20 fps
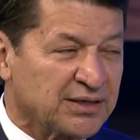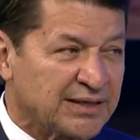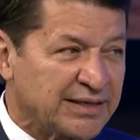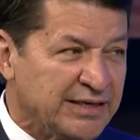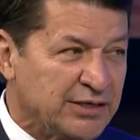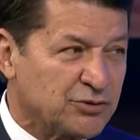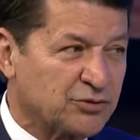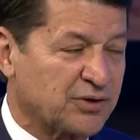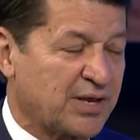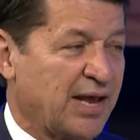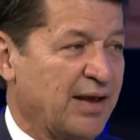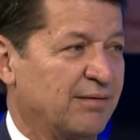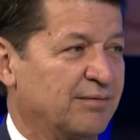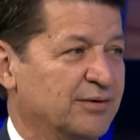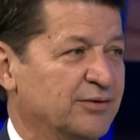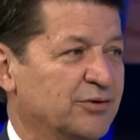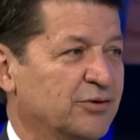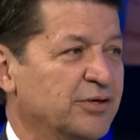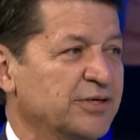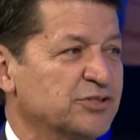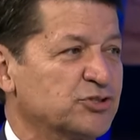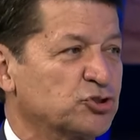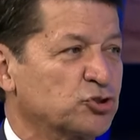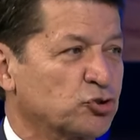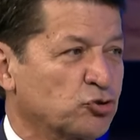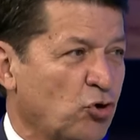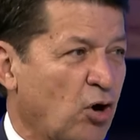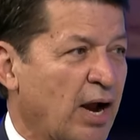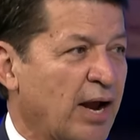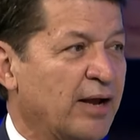legal calendar, his
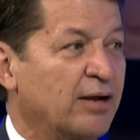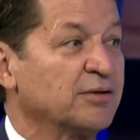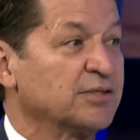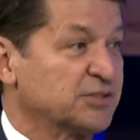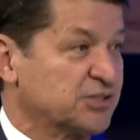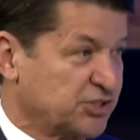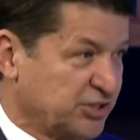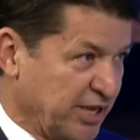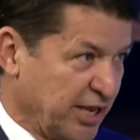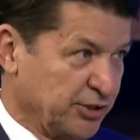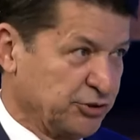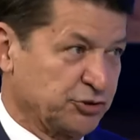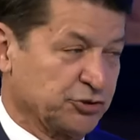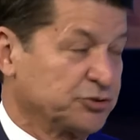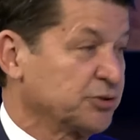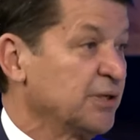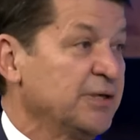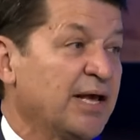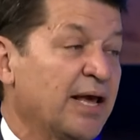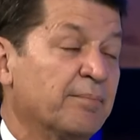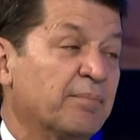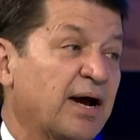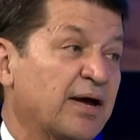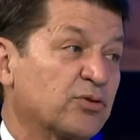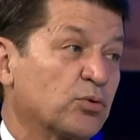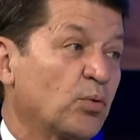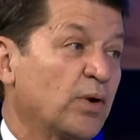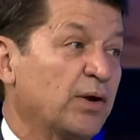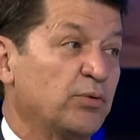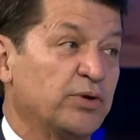trial is scheduled, and by
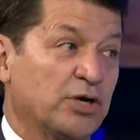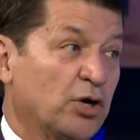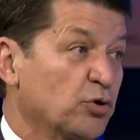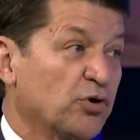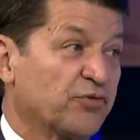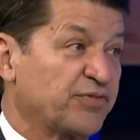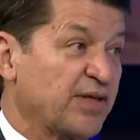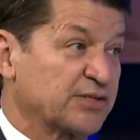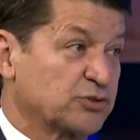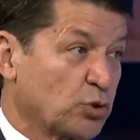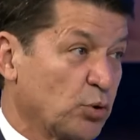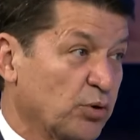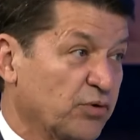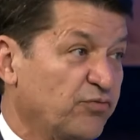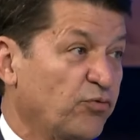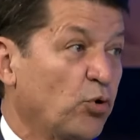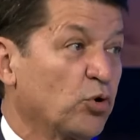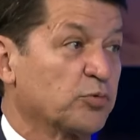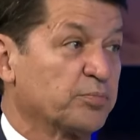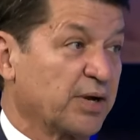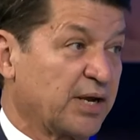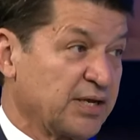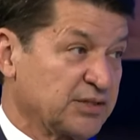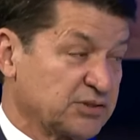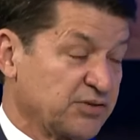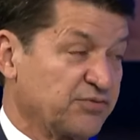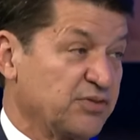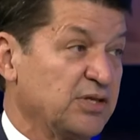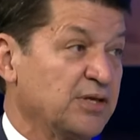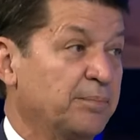the way, we don't know if that's going forward
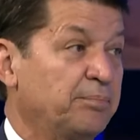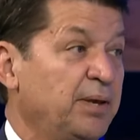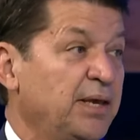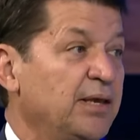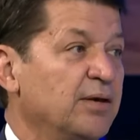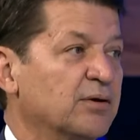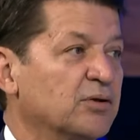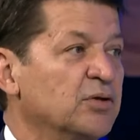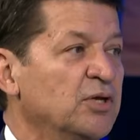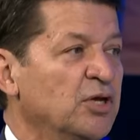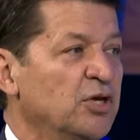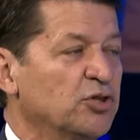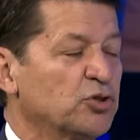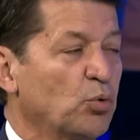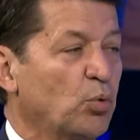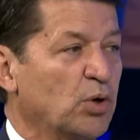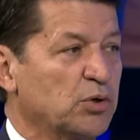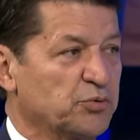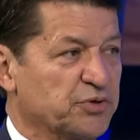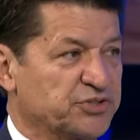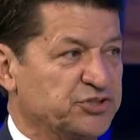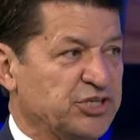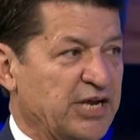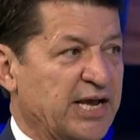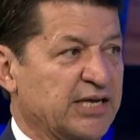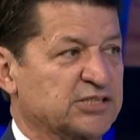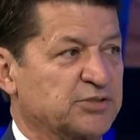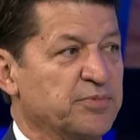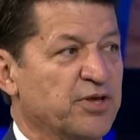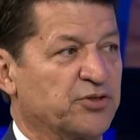because of the appeal, the one with
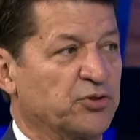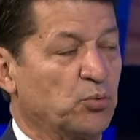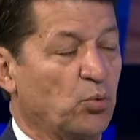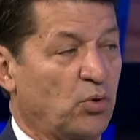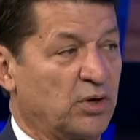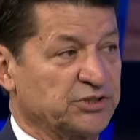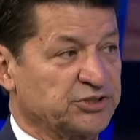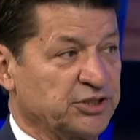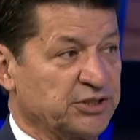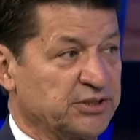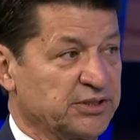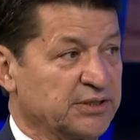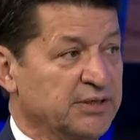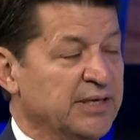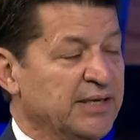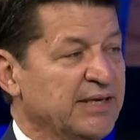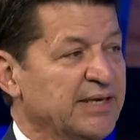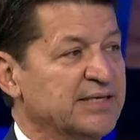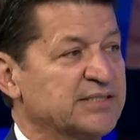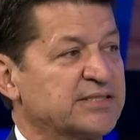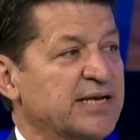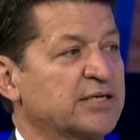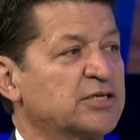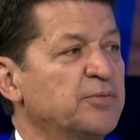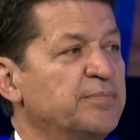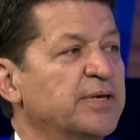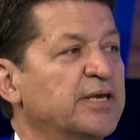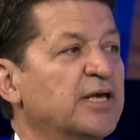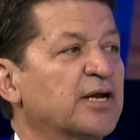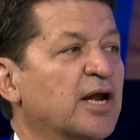Jack Smith in Washington, is set to
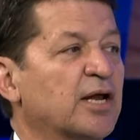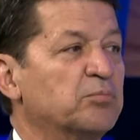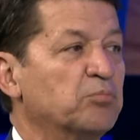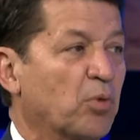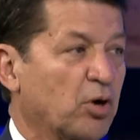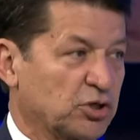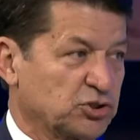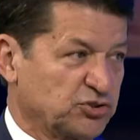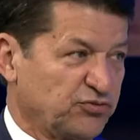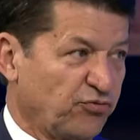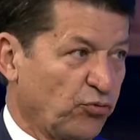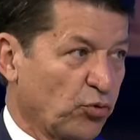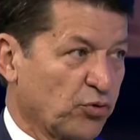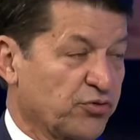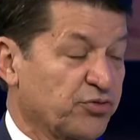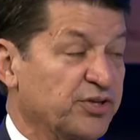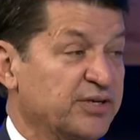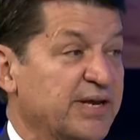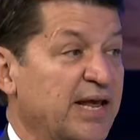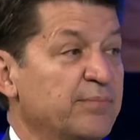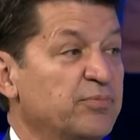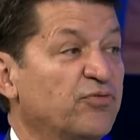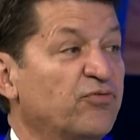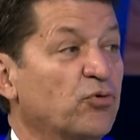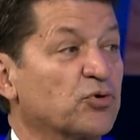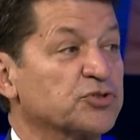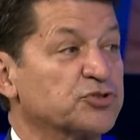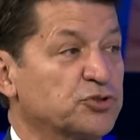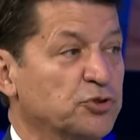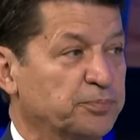begin on March 4th, the day
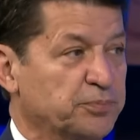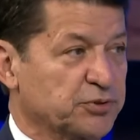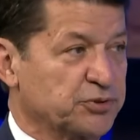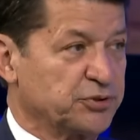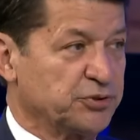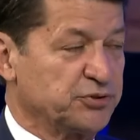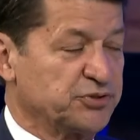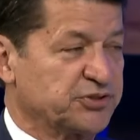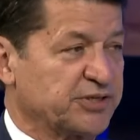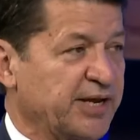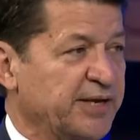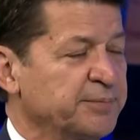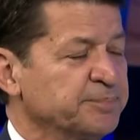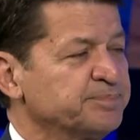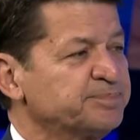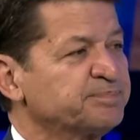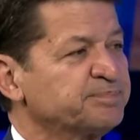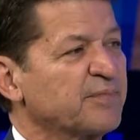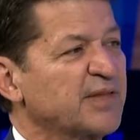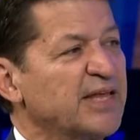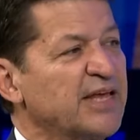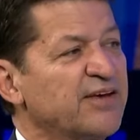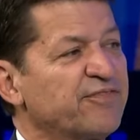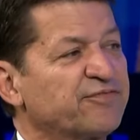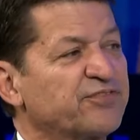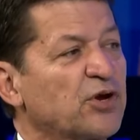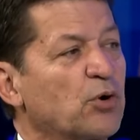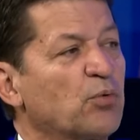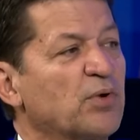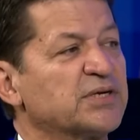before Super Tuesday.
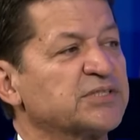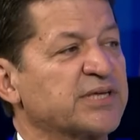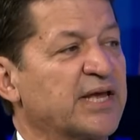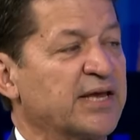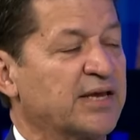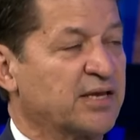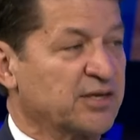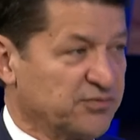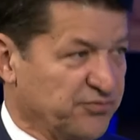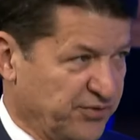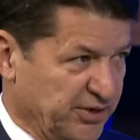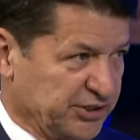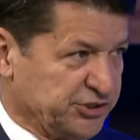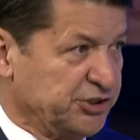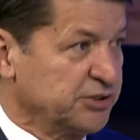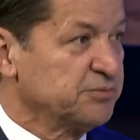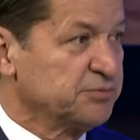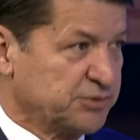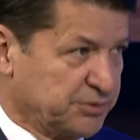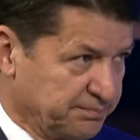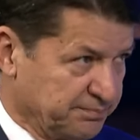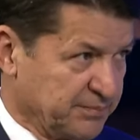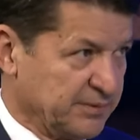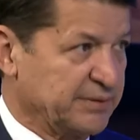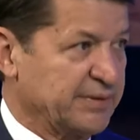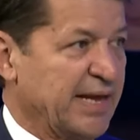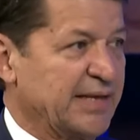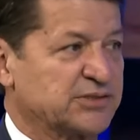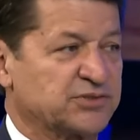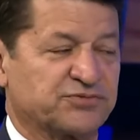If there was a conviction,
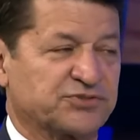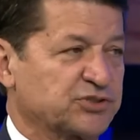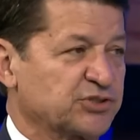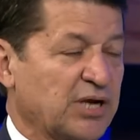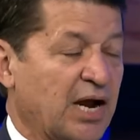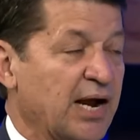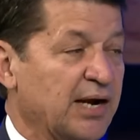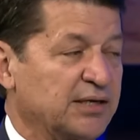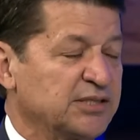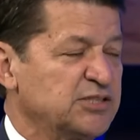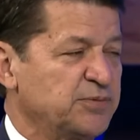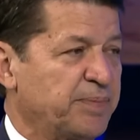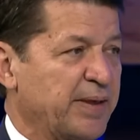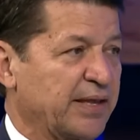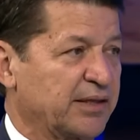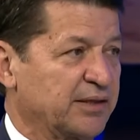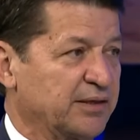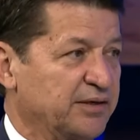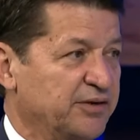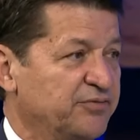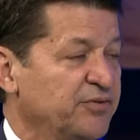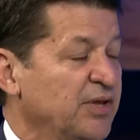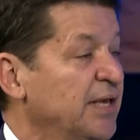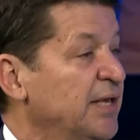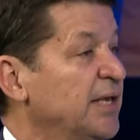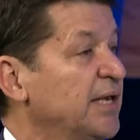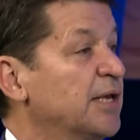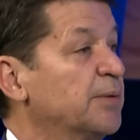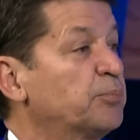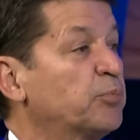and that's highly speculative,
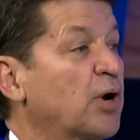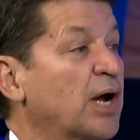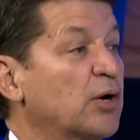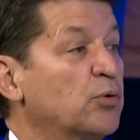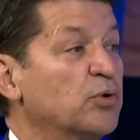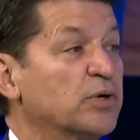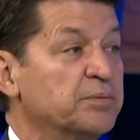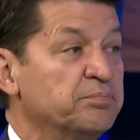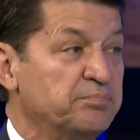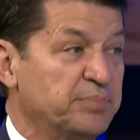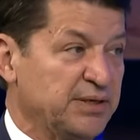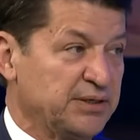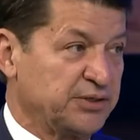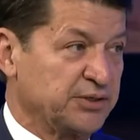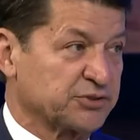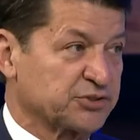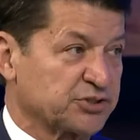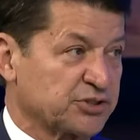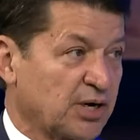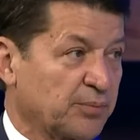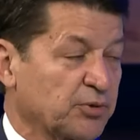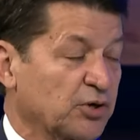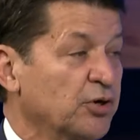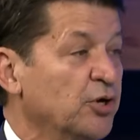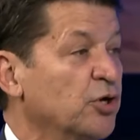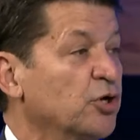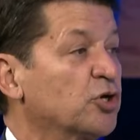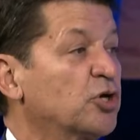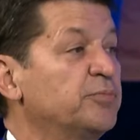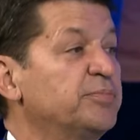it probably wouldn't be till summer.
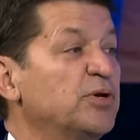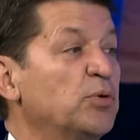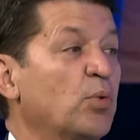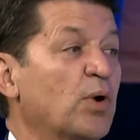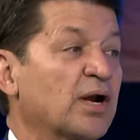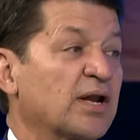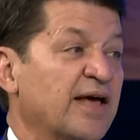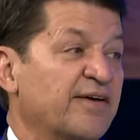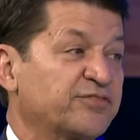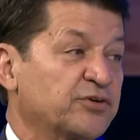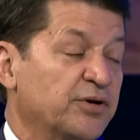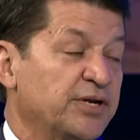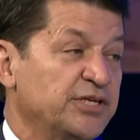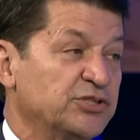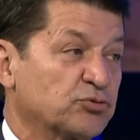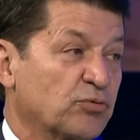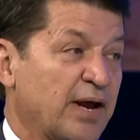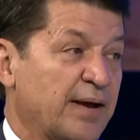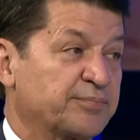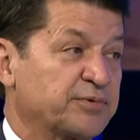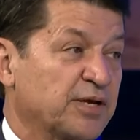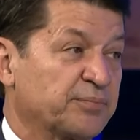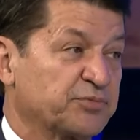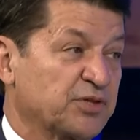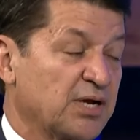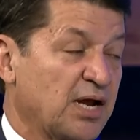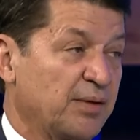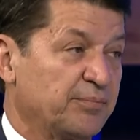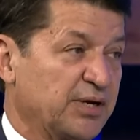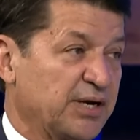Could be well after he's wrapped up the
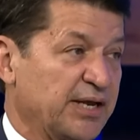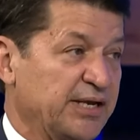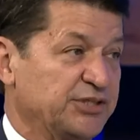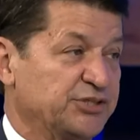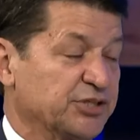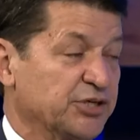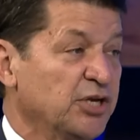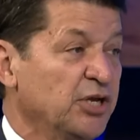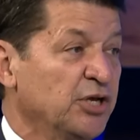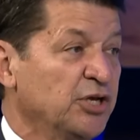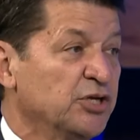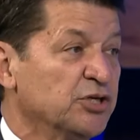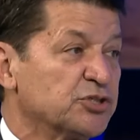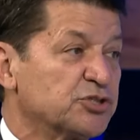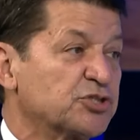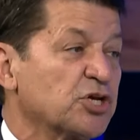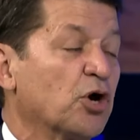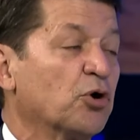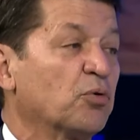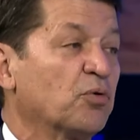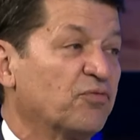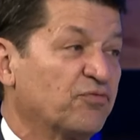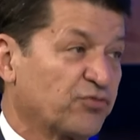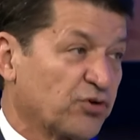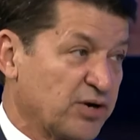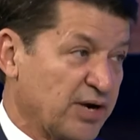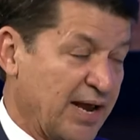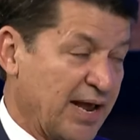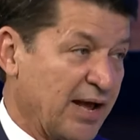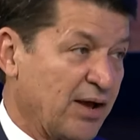nomination. So
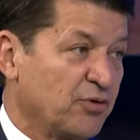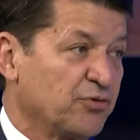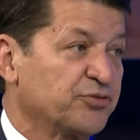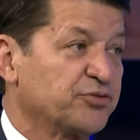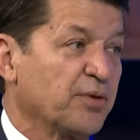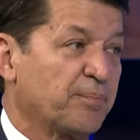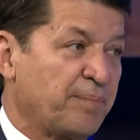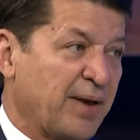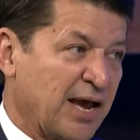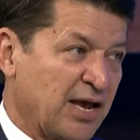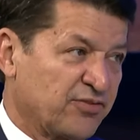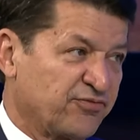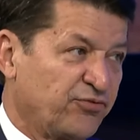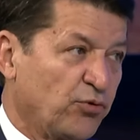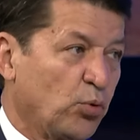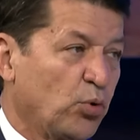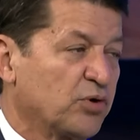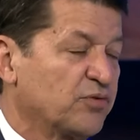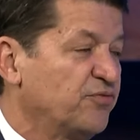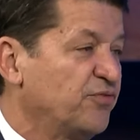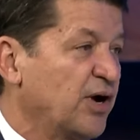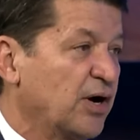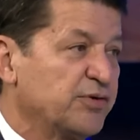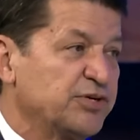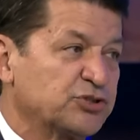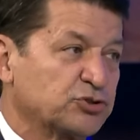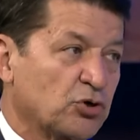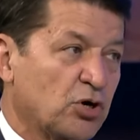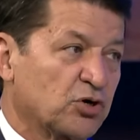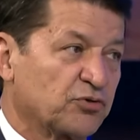for now, the path forward very
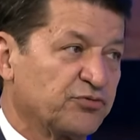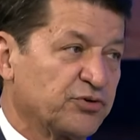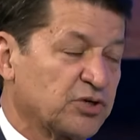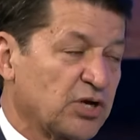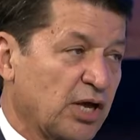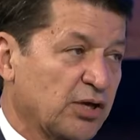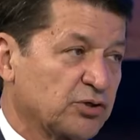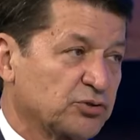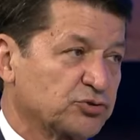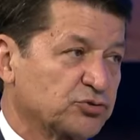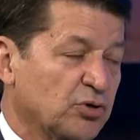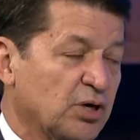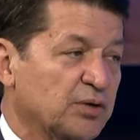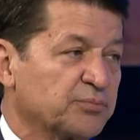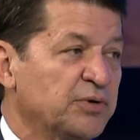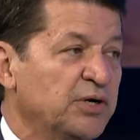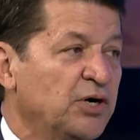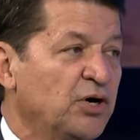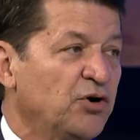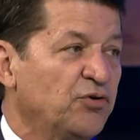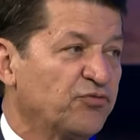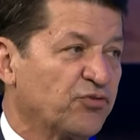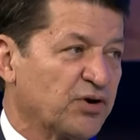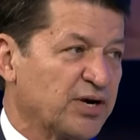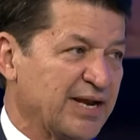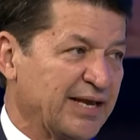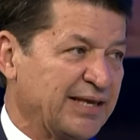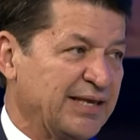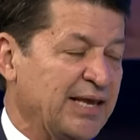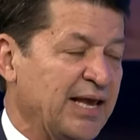strong for Donald Trump, for
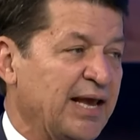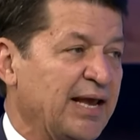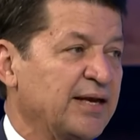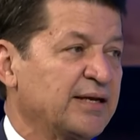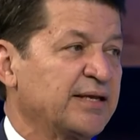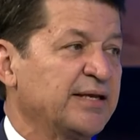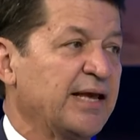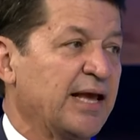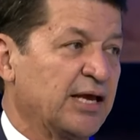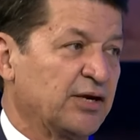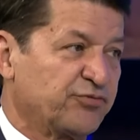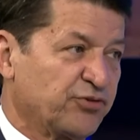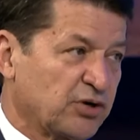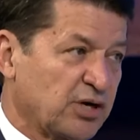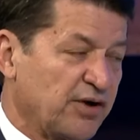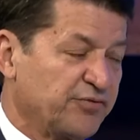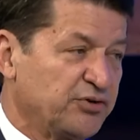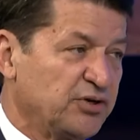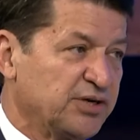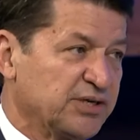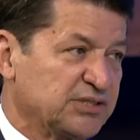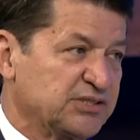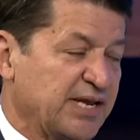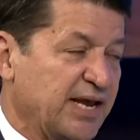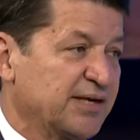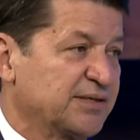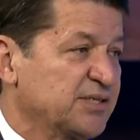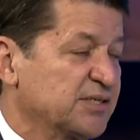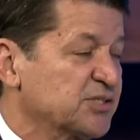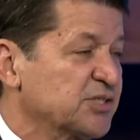Nikki Haley, and for Governor
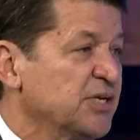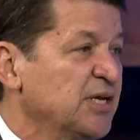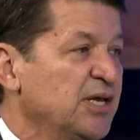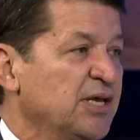DeSantis.